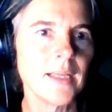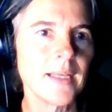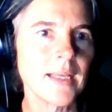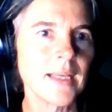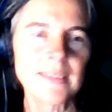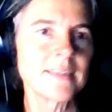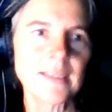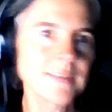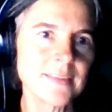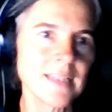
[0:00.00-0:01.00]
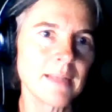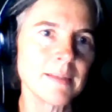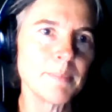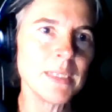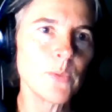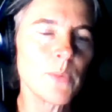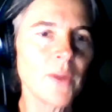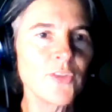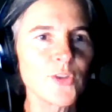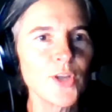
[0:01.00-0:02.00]
It doesn't, I mean, we
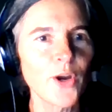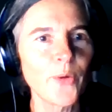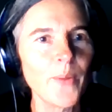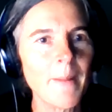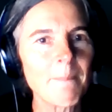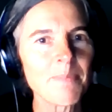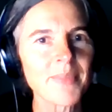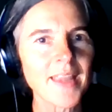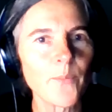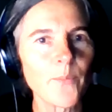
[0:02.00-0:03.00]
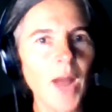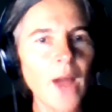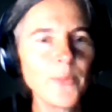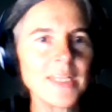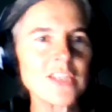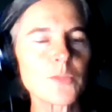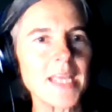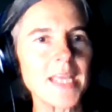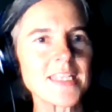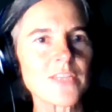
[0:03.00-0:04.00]
want to know how this
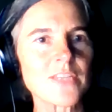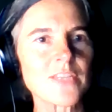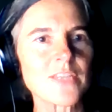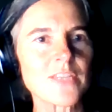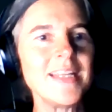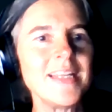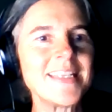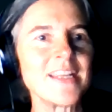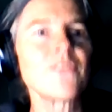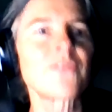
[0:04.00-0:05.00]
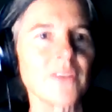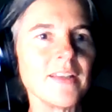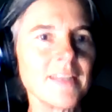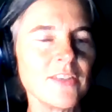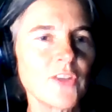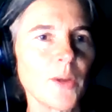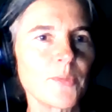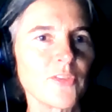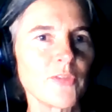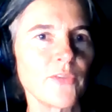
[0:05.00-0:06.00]
space is relatively different in
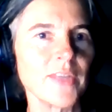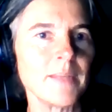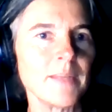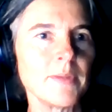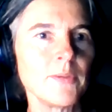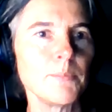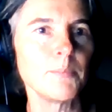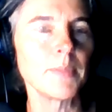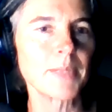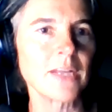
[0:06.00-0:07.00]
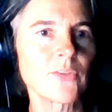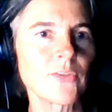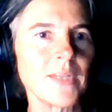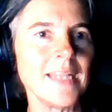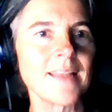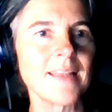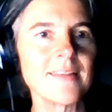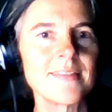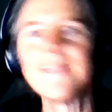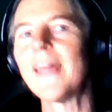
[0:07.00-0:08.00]
terms of pedestrian
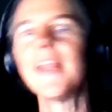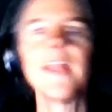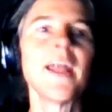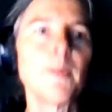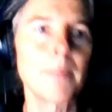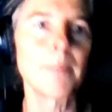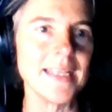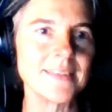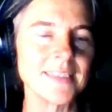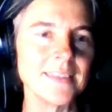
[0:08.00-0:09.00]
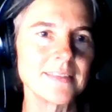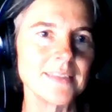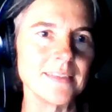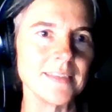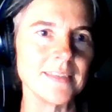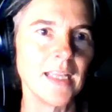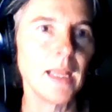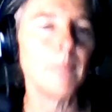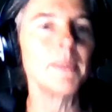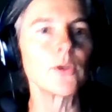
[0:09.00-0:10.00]
intensity than another place in the city,
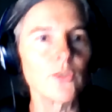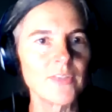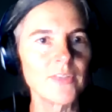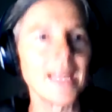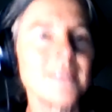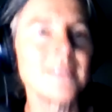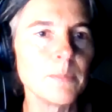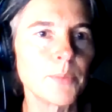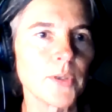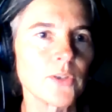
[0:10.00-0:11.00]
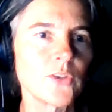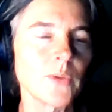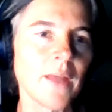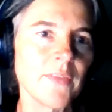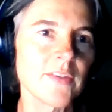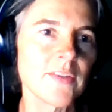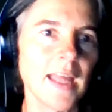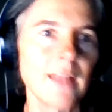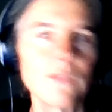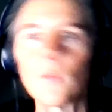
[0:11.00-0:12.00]
because that is important to
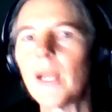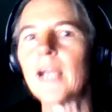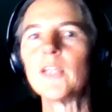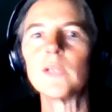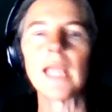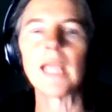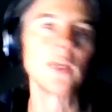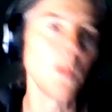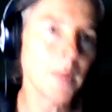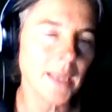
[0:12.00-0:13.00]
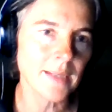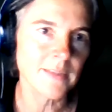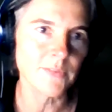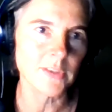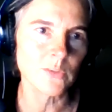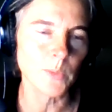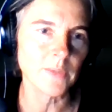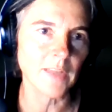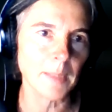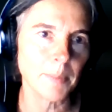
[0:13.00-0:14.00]
understand where economic activities will
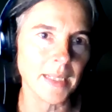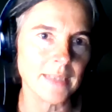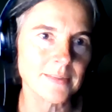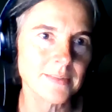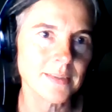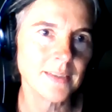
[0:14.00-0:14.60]
take place.